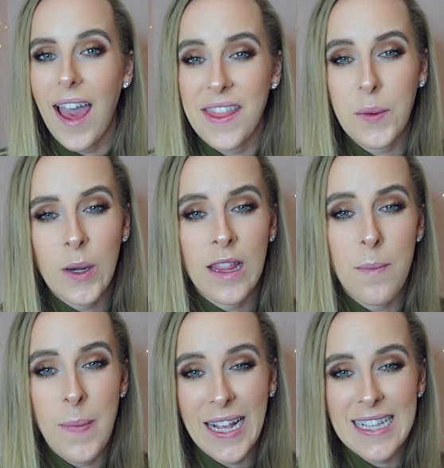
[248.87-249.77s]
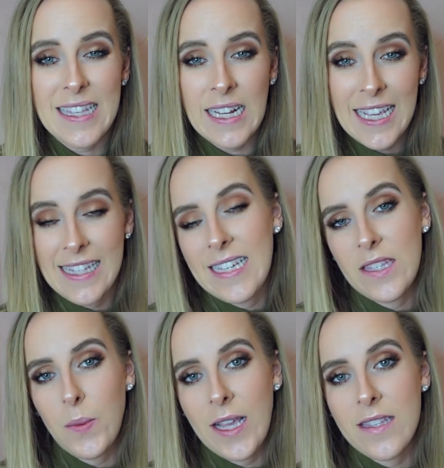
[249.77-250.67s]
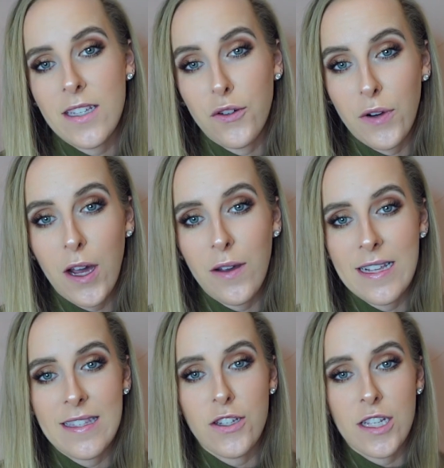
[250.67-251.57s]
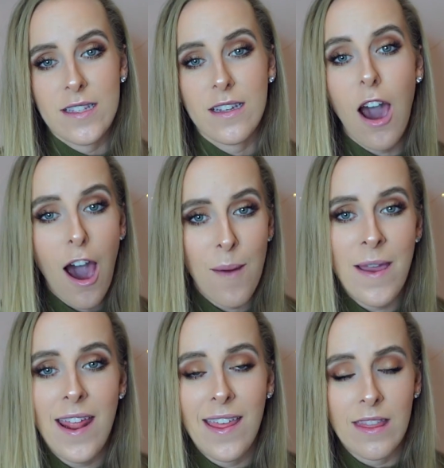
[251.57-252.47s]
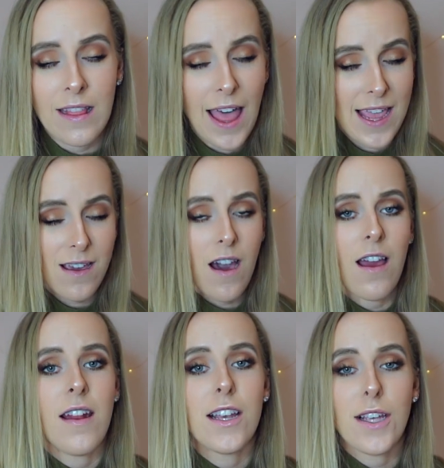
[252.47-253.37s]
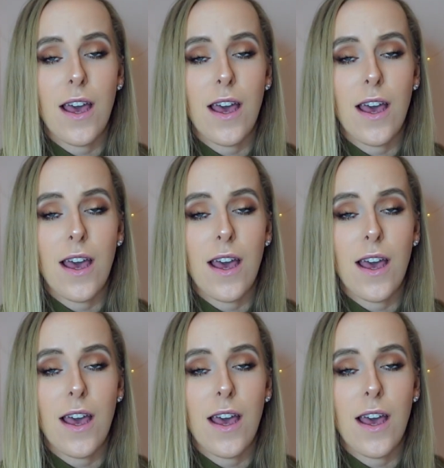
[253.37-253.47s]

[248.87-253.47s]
I think one of the biggest and easiest ways to grow is to just comment and like on